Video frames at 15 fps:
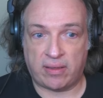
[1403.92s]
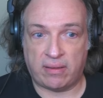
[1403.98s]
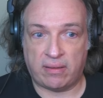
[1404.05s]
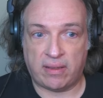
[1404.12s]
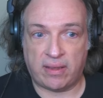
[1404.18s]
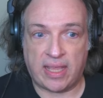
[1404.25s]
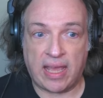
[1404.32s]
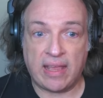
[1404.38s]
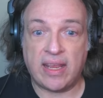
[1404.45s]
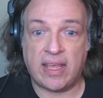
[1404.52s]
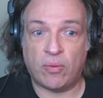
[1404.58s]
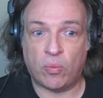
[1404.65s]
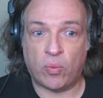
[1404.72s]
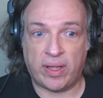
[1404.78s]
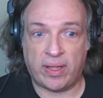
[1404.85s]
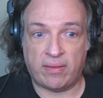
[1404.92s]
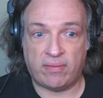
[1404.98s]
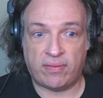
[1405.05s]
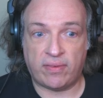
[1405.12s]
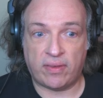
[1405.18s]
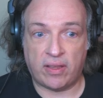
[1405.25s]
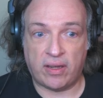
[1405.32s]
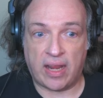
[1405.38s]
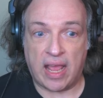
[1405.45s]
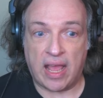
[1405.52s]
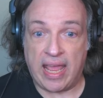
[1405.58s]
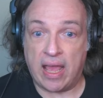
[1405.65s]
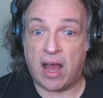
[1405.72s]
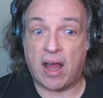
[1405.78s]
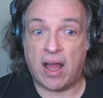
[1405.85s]
it, gate it with an
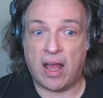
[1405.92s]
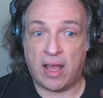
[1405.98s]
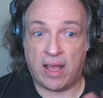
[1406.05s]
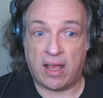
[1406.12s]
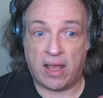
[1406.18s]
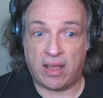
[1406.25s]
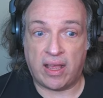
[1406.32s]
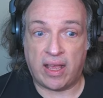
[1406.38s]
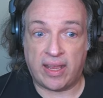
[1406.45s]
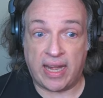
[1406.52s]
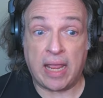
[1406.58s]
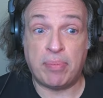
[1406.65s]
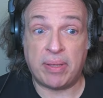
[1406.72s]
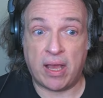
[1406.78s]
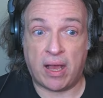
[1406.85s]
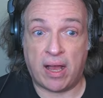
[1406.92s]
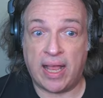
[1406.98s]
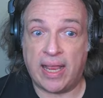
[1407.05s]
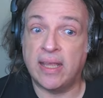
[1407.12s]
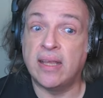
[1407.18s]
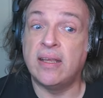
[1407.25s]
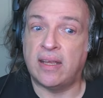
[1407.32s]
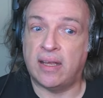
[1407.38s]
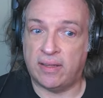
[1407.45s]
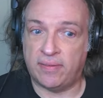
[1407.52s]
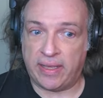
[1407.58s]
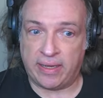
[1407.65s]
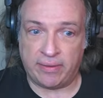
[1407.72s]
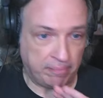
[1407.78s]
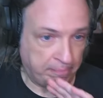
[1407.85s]
AI uh, uh, an API, and
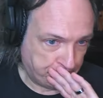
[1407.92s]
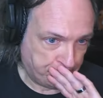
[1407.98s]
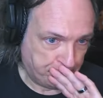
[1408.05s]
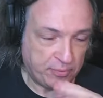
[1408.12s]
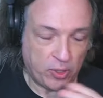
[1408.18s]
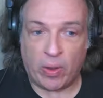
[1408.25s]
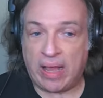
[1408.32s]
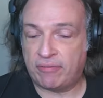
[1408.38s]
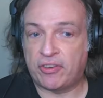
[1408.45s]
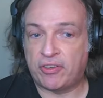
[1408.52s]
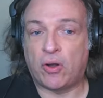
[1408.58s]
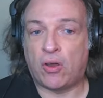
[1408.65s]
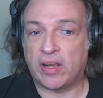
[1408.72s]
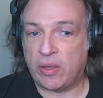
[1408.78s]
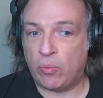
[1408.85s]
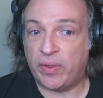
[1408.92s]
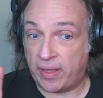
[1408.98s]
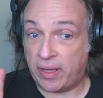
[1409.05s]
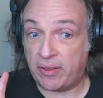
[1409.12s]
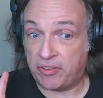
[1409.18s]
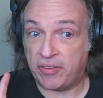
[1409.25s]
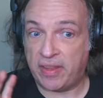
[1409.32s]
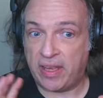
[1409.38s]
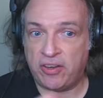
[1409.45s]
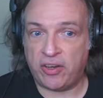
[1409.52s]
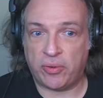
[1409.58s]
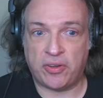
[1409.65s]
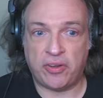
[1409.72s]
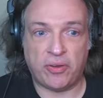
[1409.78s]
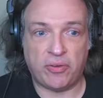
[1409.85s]
then you'll have to log in with us, and then you
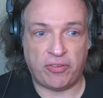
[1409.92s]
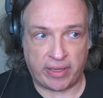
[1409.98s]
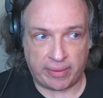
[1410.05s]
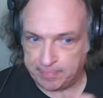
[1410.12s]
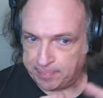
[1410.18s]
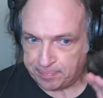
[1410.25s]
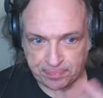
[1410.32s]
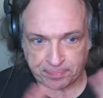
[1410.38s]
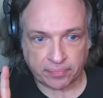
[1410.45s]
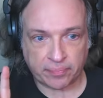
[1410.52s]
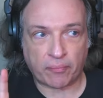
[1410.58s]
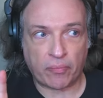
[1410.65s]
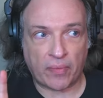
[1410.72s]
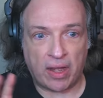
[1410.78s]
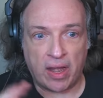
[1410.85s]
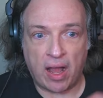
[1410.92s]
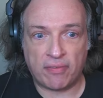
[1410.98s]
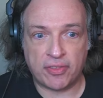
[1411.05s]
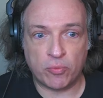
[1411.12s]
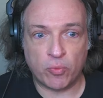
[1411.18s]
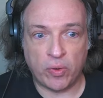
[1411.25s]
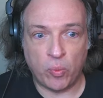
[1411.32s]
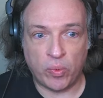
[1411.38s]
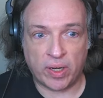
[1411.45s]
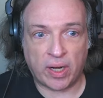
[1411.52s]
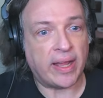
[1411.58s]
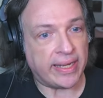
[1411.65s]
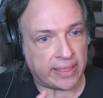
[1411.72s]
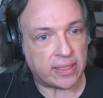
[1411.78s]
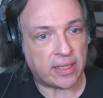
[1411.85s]
can use it and half the room were
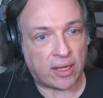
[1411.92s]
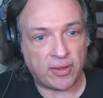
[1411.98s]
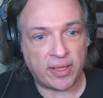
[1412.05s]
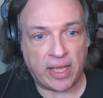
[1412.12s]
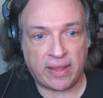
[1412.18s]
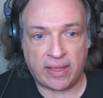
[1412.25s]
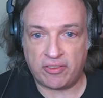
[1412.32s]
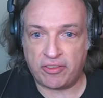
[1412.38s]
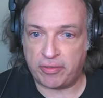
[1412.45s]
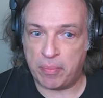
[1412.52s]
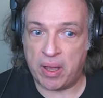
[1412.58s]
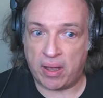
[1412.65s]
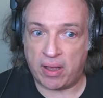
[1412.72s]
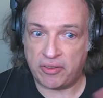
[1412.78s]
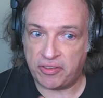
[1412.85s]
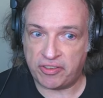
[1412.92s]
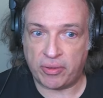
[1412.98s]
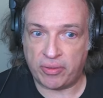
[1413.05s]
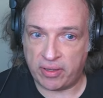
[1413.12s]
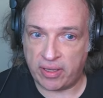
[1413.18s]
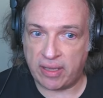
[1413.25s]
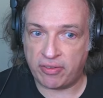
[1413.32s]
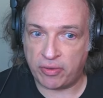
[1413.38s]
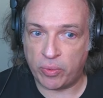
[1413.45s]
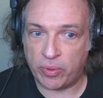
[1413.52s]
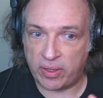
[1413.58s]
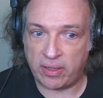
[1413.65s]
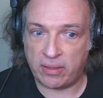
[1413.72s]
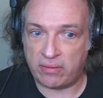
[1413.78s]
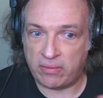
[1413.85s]
like, "Oh yeah, that's smart," so that
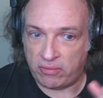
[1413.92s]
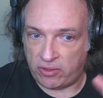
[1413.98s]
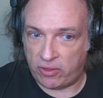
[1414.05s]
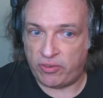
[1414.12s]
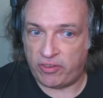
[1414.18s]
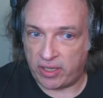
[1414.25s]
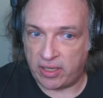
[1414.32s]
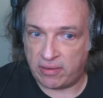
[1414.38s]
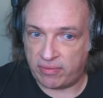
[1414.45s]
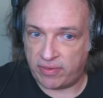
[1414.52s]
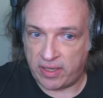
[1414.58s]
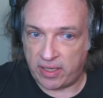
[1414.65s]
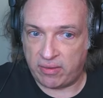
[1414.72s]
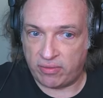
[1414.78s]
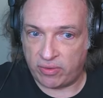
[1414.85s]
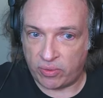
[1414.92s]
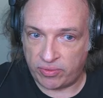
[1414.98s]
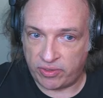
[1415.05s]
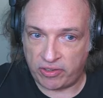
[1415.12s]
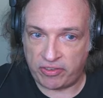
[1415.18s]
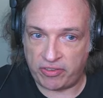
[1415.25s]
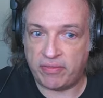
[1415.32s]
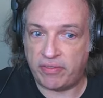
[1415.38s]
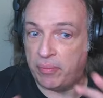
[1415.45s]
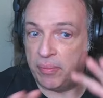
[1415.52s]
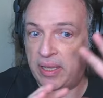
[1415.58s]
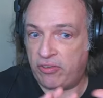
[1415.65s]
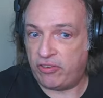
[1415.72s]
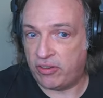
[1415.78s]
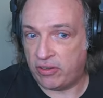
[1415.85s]
everyone using it for evil
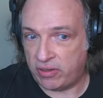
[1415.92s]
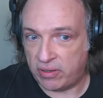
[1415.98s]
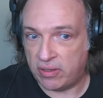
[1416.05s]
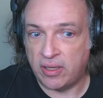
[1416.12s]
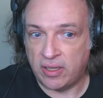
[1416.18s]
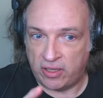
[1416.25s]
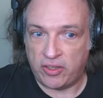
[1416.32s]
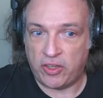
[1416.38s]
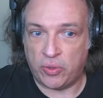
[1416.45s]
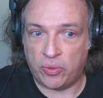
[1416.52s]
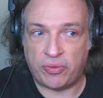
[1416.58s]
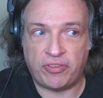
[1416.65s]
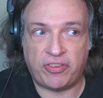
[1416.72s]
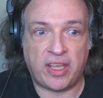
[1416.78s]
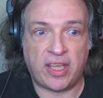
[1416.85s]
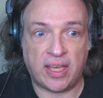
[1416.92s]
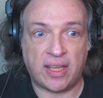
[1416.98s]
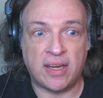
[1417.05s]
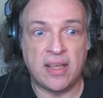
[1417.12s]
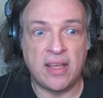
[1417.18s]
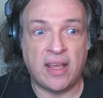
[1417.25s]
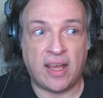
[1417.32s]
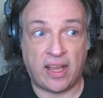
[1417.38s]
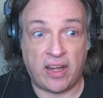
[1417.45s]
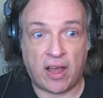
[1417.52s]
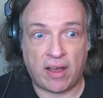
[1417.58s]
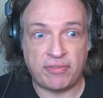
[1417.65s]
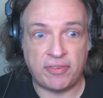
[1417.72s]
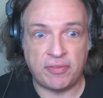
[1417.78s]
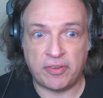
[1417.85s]
disinformation, you'll see it. And
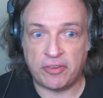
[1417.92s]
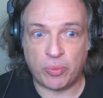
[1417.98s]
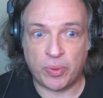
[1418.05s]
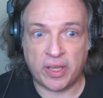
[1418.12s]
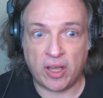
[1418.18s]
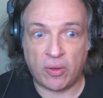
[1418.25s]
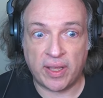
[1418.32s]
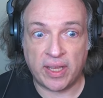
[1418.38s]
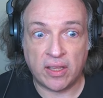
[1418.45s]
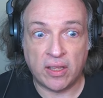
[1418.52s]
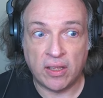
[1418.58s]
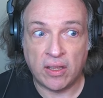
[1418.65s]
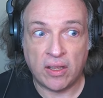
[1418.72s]
half of us were going,